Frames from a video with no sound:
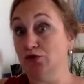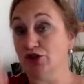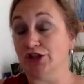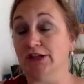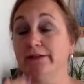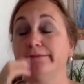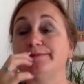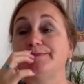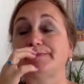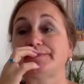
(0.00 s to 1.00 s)
chi,
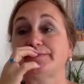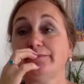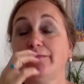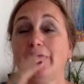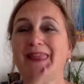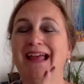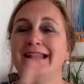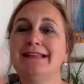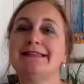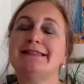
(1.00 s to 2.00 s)
and
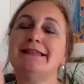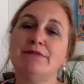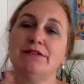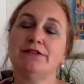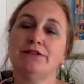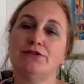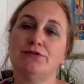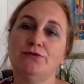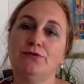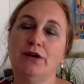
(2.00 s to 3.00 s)
it's similar
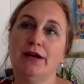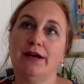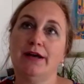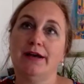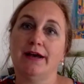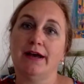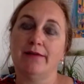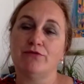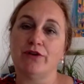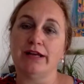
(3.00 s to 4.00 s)
to
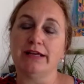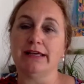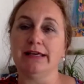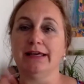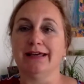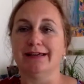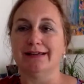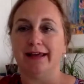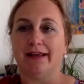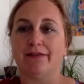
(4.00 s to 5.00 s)
Reiki,
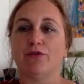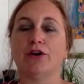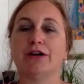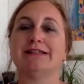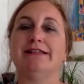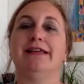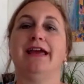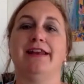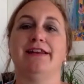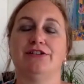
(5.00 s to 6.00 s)
works in the
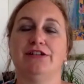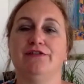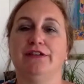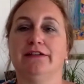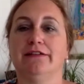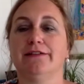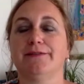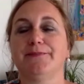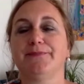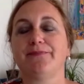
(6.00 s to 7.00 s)
energy field.
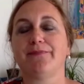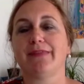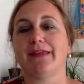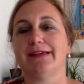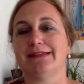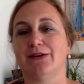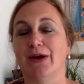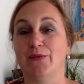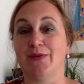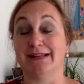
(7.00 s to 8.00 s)
So I
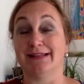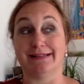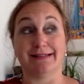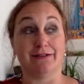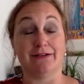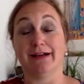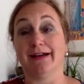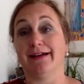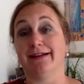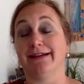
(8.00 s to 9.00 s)
went, I saw
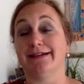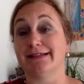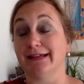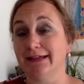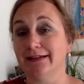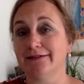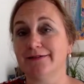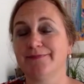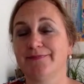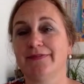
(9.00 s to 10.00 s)
there's a
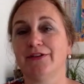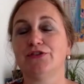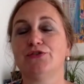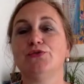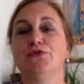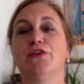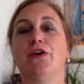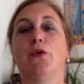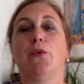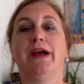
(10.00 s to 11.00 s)
healer not too
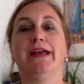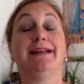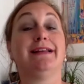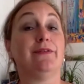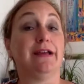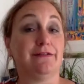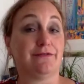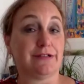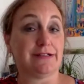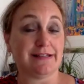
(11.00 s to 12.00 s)
far away, and I went
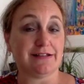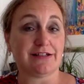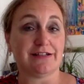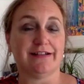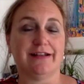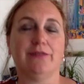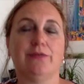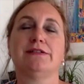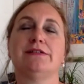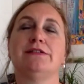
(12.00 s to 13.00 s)
for a session. It
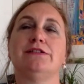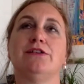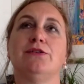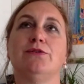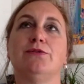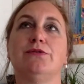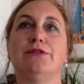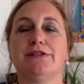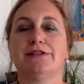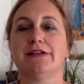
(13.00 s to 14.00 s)
was so
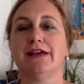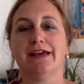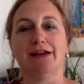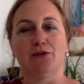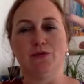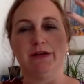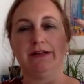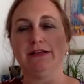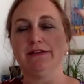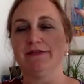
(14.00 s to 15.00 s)
gorgeous,
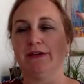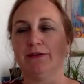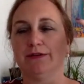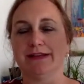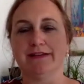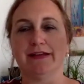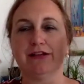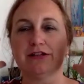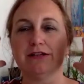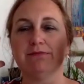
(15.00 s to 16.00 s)
releasing all the
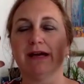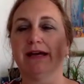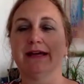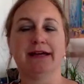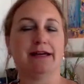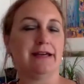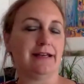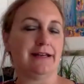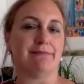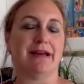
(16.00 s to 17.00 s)
tension in my
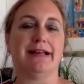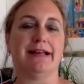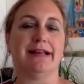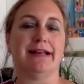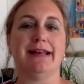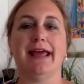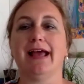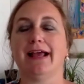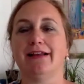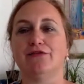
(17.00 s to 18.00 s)
head and my
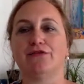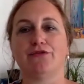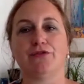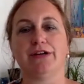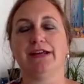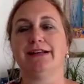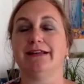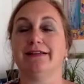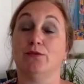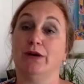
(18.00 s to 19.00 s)
neck and freeing. I
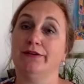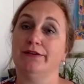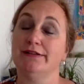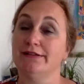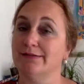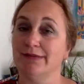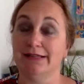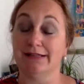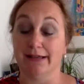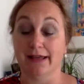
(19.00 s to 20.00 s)
said, wow, this is
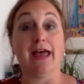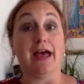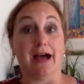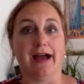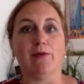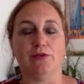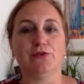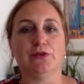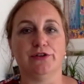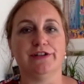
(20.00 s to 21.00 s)
amazing. I want
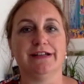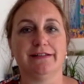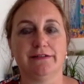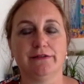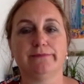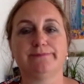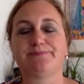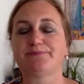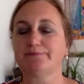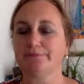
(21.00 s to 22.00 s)
to learn that too.
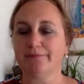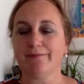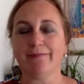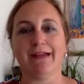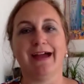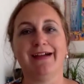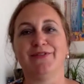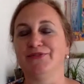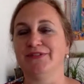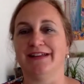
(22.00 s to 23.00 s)
I
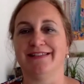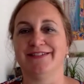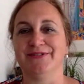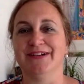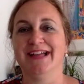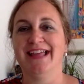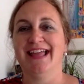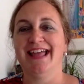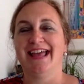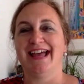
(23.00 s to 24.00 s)
want that too.
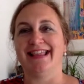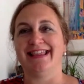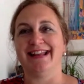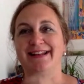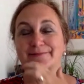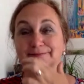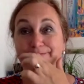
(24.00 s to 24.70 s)
And then